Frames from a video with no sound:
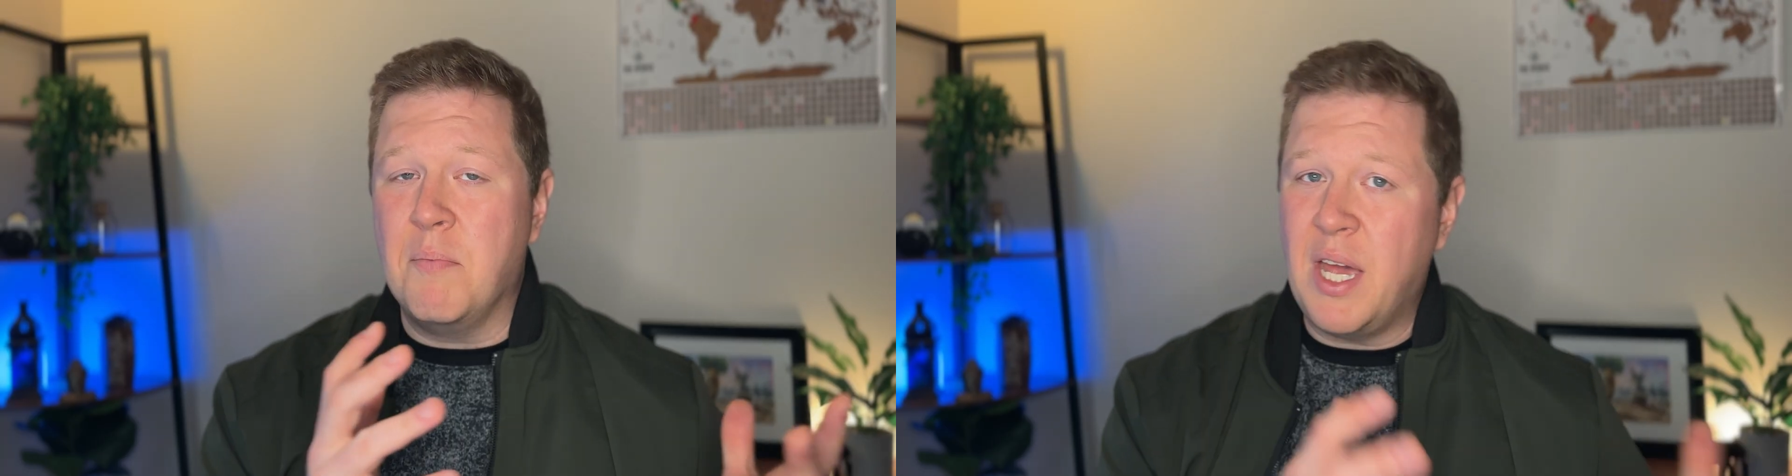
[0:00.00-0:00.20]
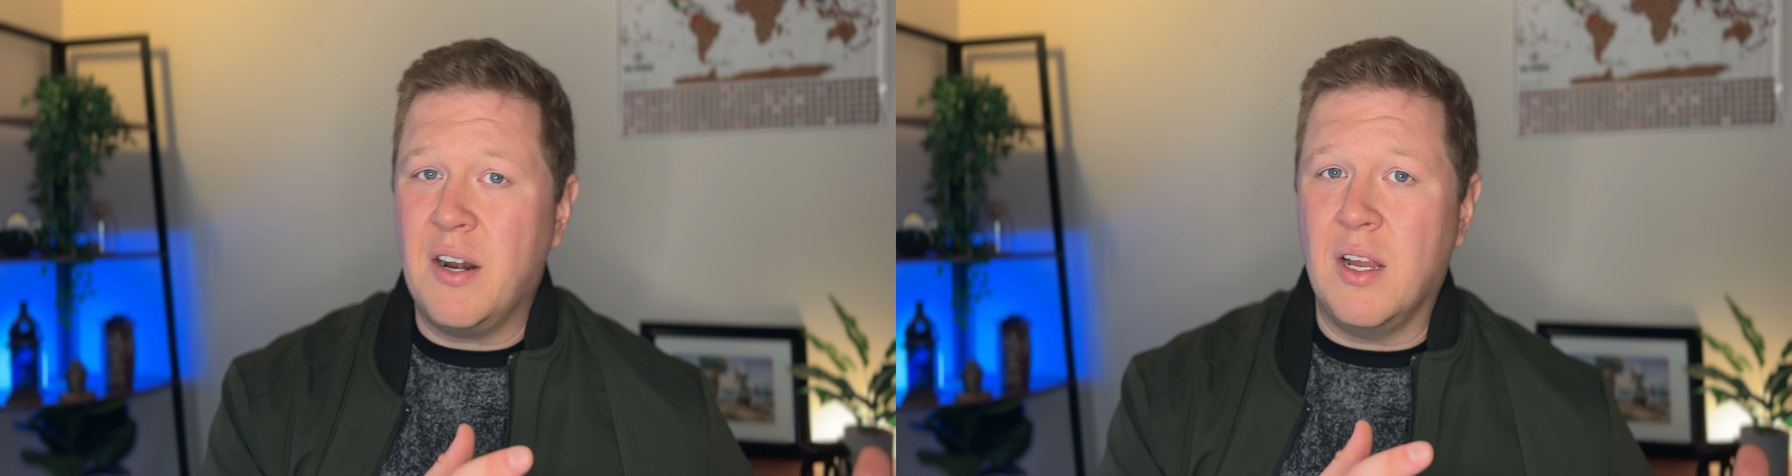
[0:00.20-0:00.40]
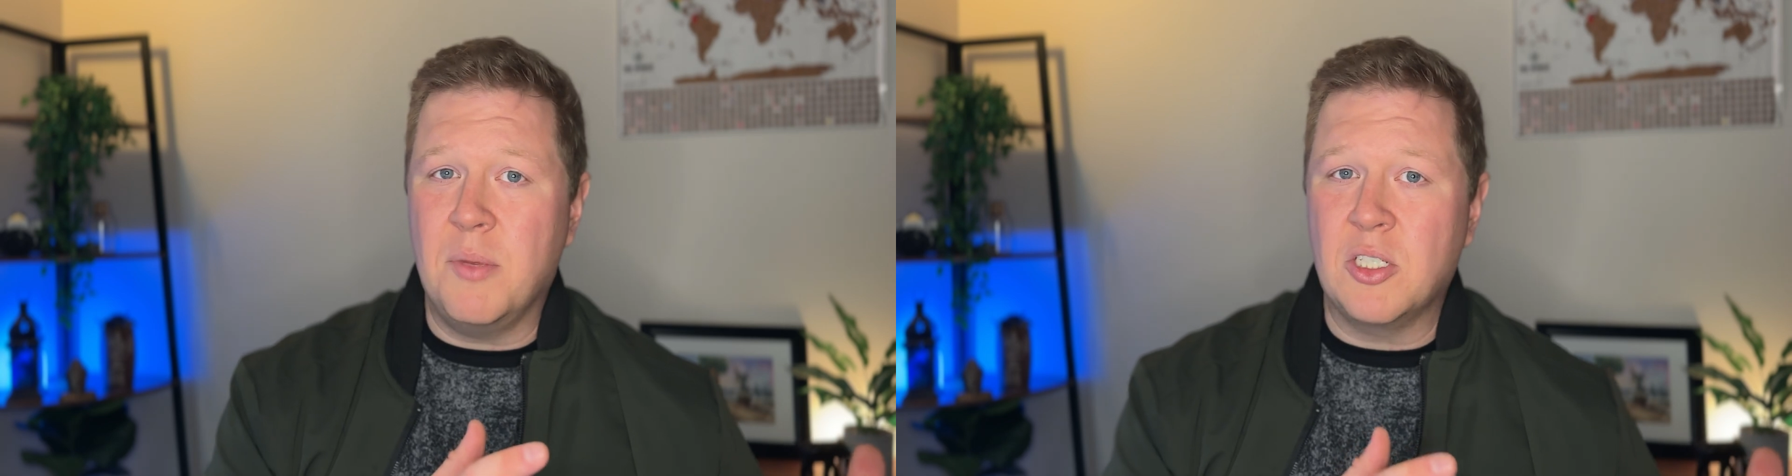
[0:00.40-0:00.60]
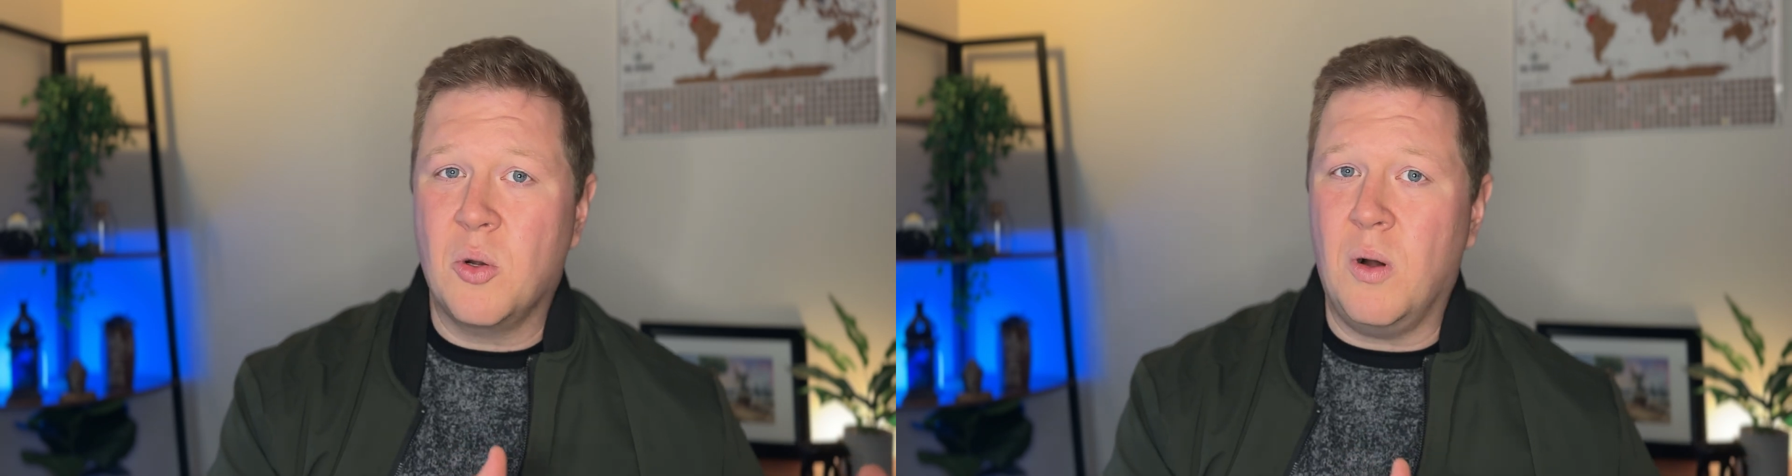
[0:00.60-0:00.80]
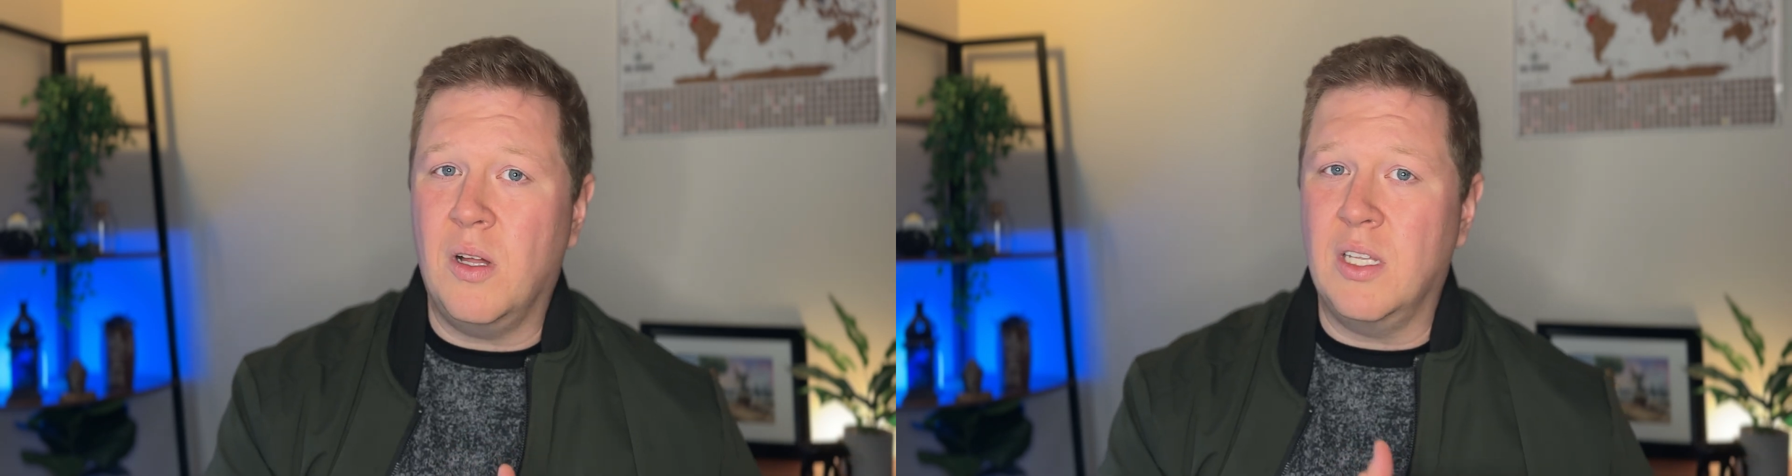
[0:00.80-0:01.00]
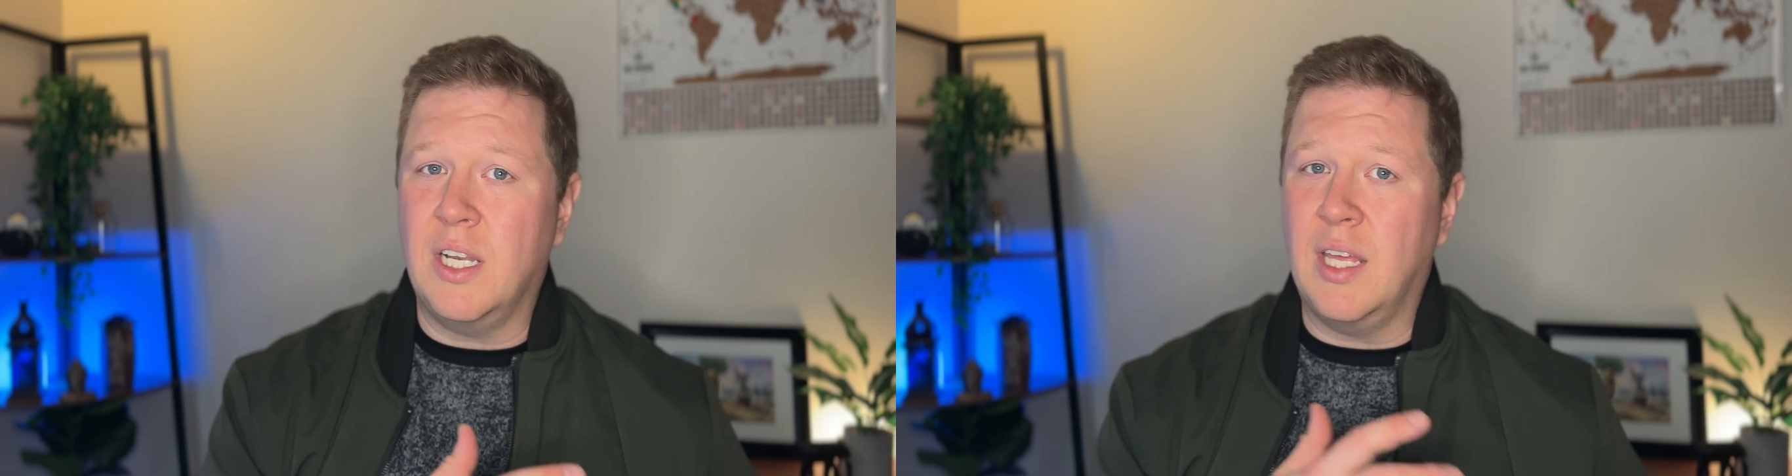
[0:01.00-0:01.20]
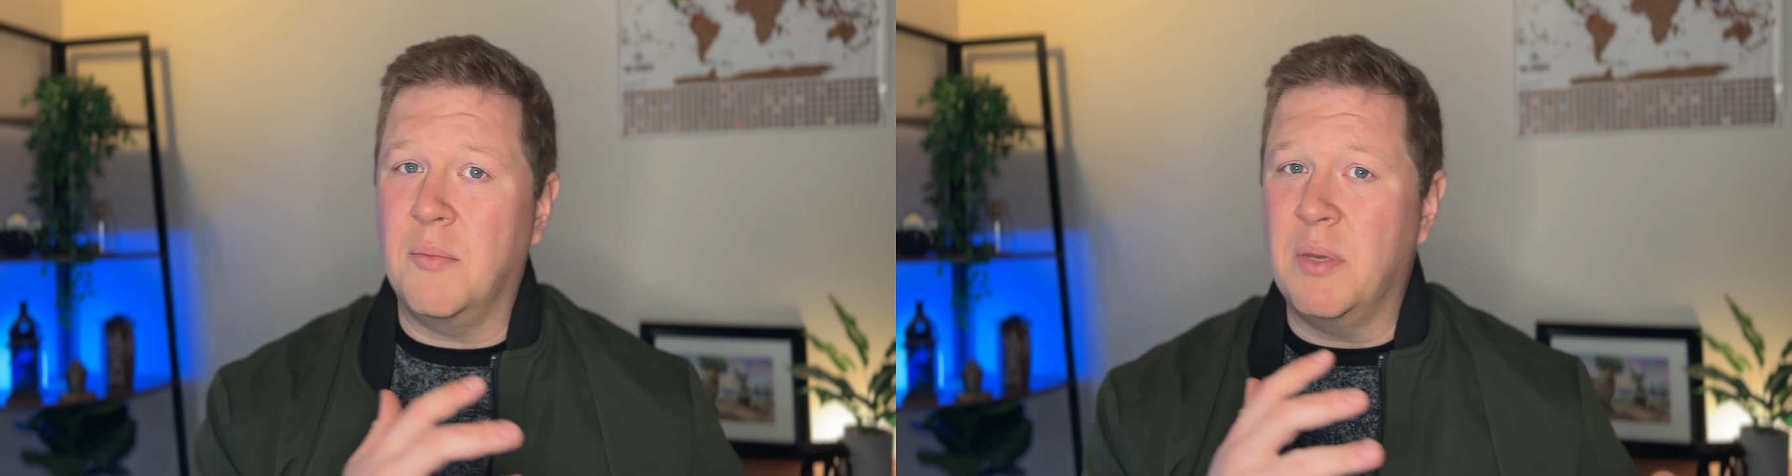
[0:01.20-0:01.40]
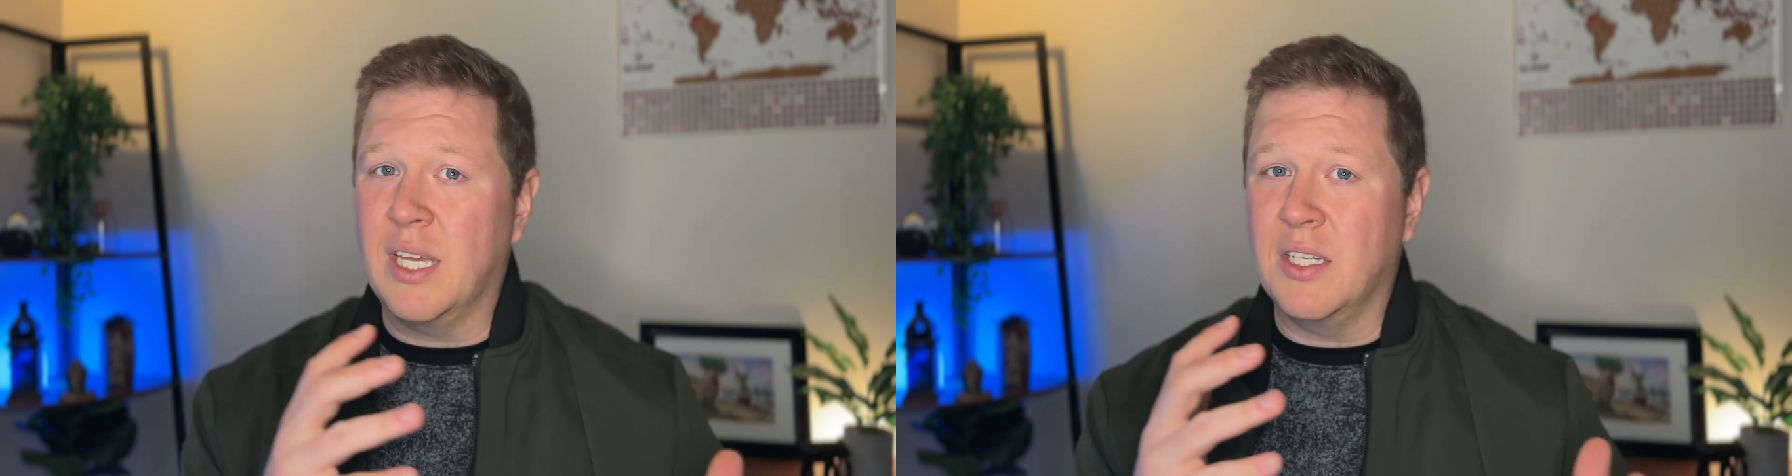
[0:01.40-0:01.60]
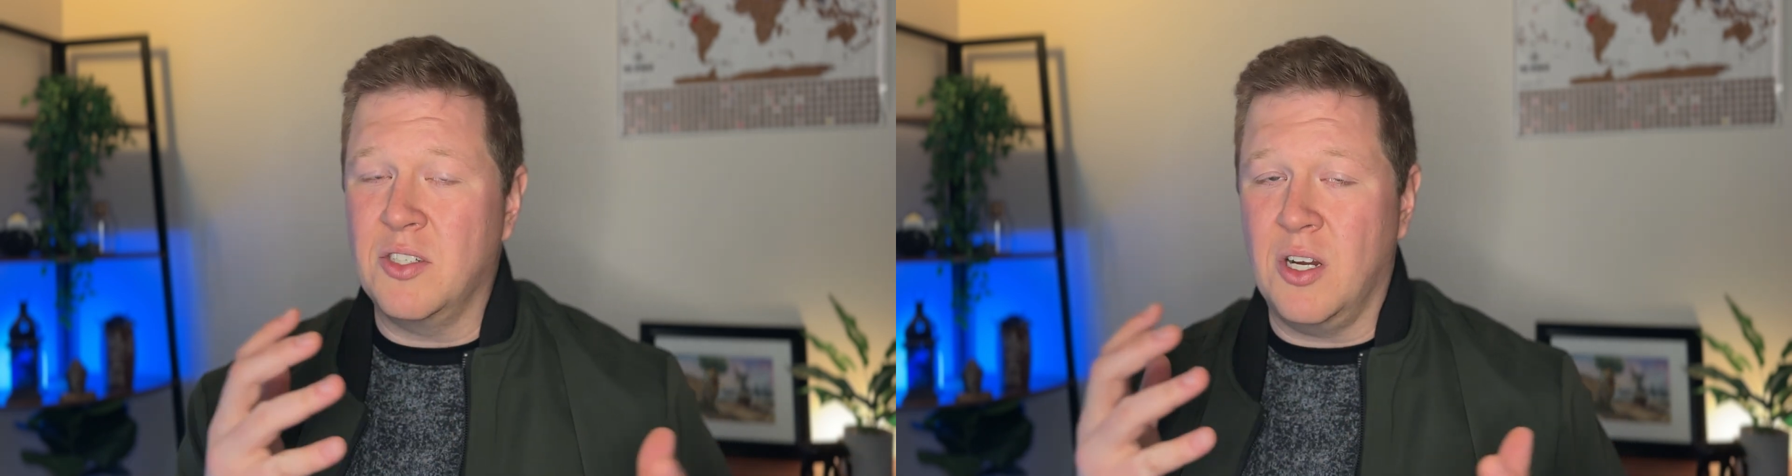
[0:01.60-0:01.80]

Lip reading: better image quality because